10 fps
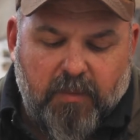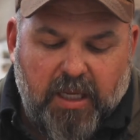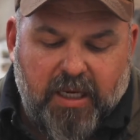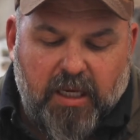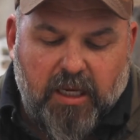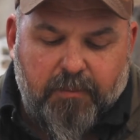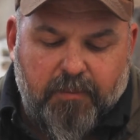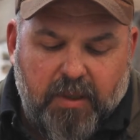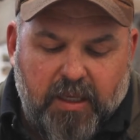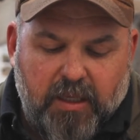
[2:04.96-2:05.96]

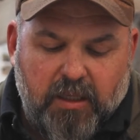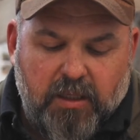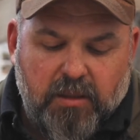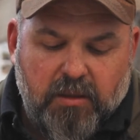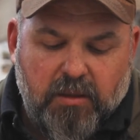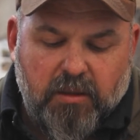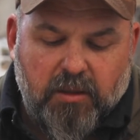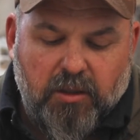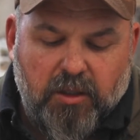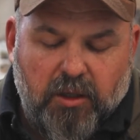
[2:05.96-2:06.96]
income, and,
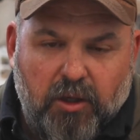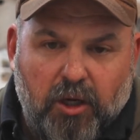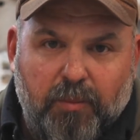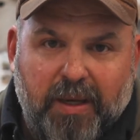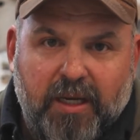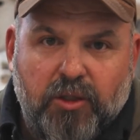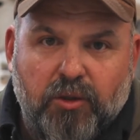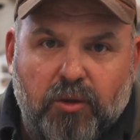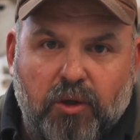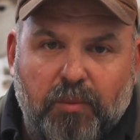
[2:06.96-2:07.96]
you know, go back
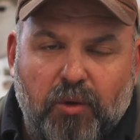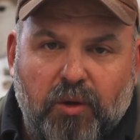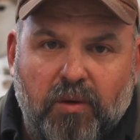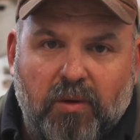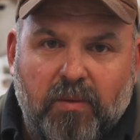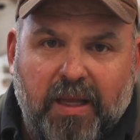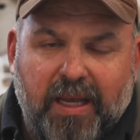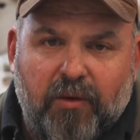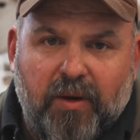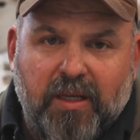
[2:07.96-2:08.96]
to communal
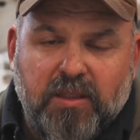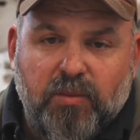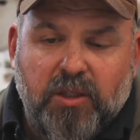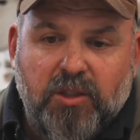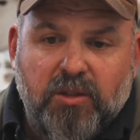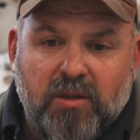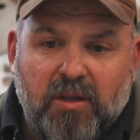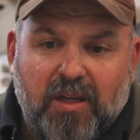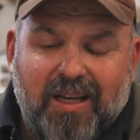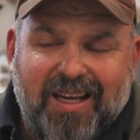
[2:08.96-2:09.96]
areas, which
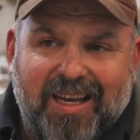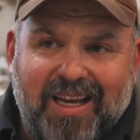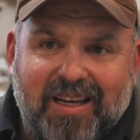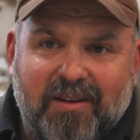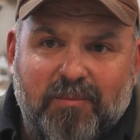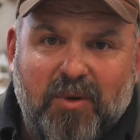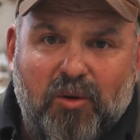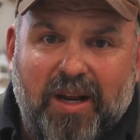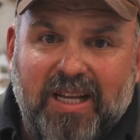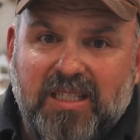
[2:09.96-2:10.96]
again
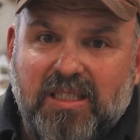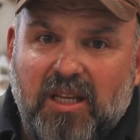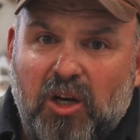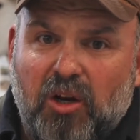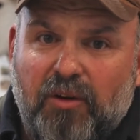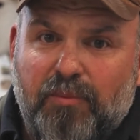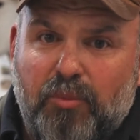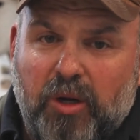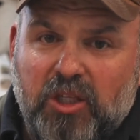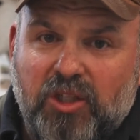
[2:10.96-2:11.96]
creates a lot of
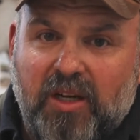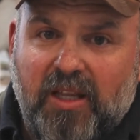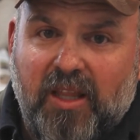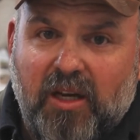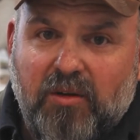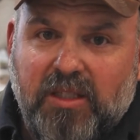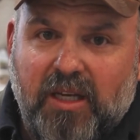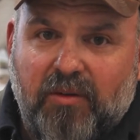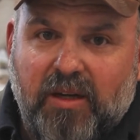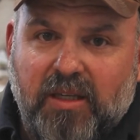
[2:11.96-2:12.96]
pressure in those
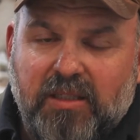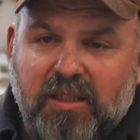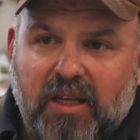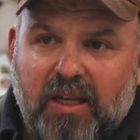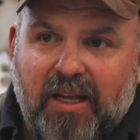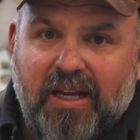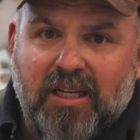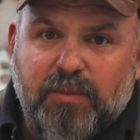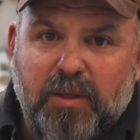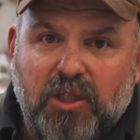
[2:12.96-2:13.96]
areas. And
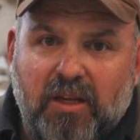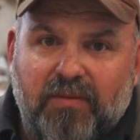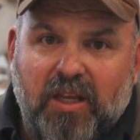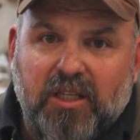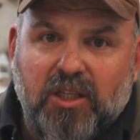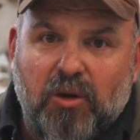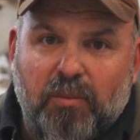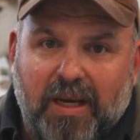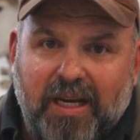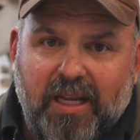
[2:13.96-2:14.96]
especially if there's no
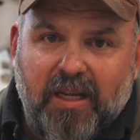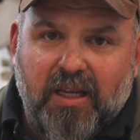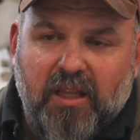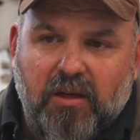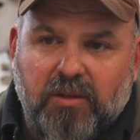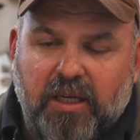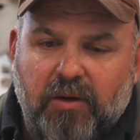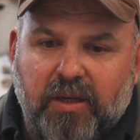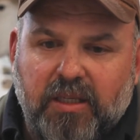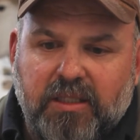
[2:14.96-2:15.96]
money in those
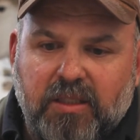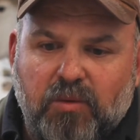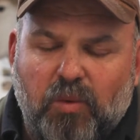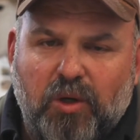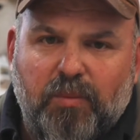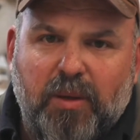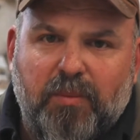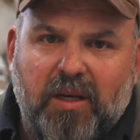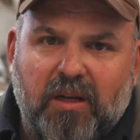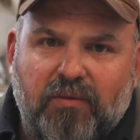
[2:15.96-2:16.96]
areas, is what do
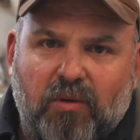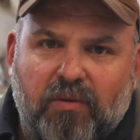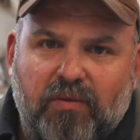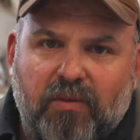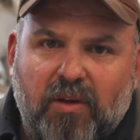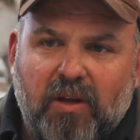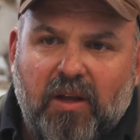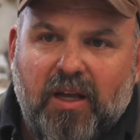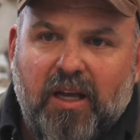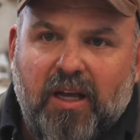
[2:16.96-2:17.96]
people live off?
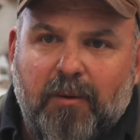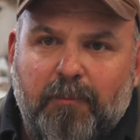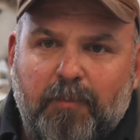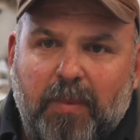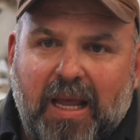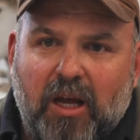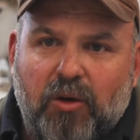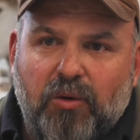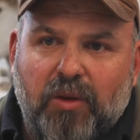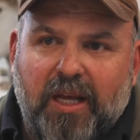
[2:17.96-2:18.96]
How
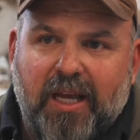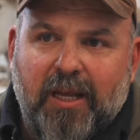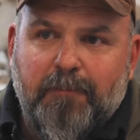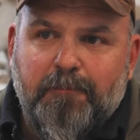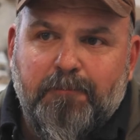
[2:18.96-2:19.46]
do they